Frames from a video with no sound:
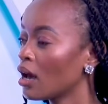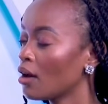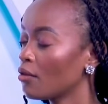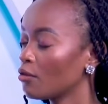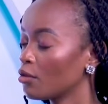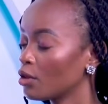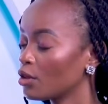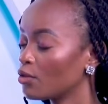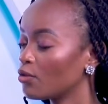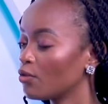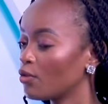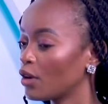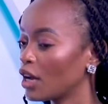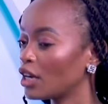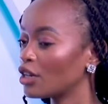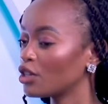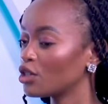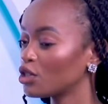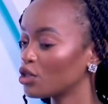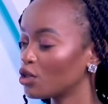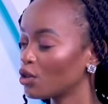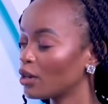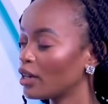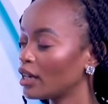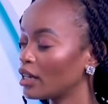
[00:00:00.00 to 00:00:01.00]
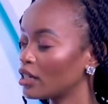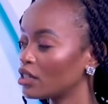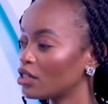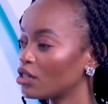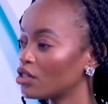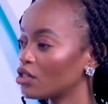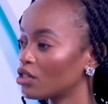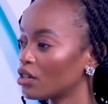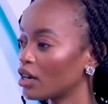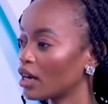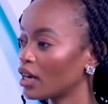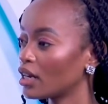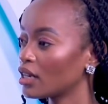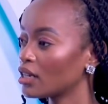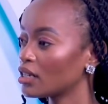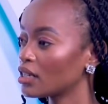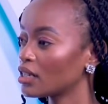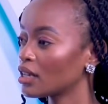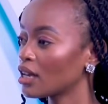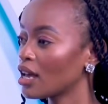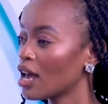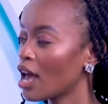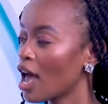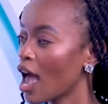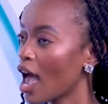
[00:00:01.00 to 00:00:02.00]
With values, you get it right.
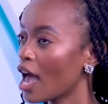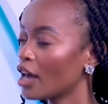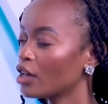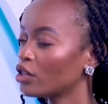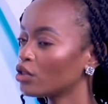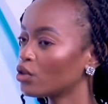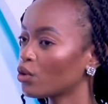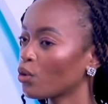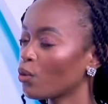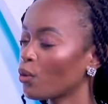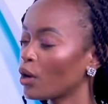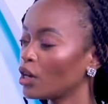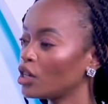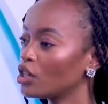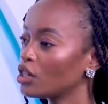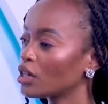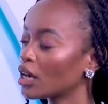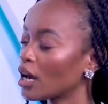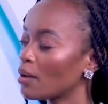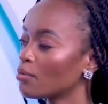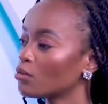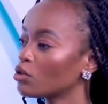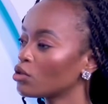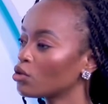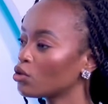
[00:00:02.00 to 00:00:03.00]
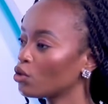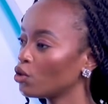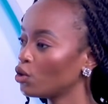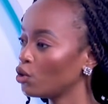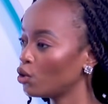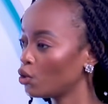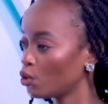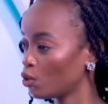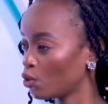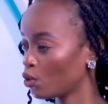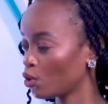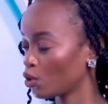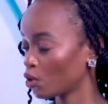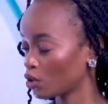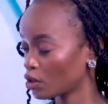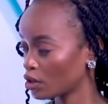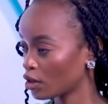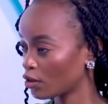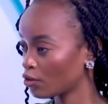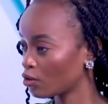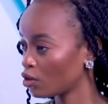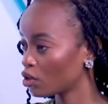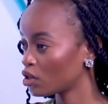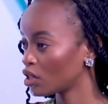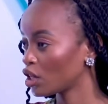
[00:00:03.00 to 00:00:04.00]
And so when it comes to you
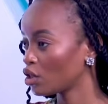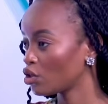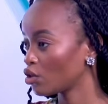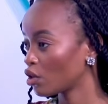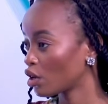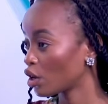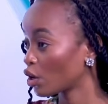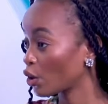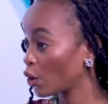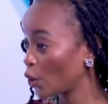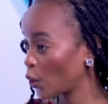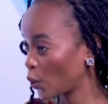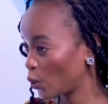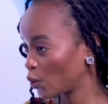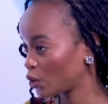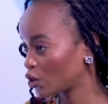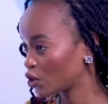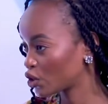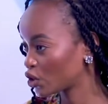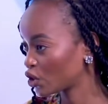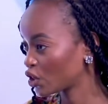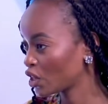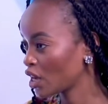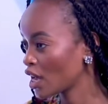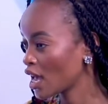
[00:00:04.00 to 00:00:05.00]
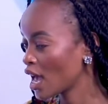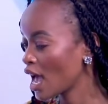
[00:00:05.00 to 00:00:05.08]
yourself, you said you're a coach.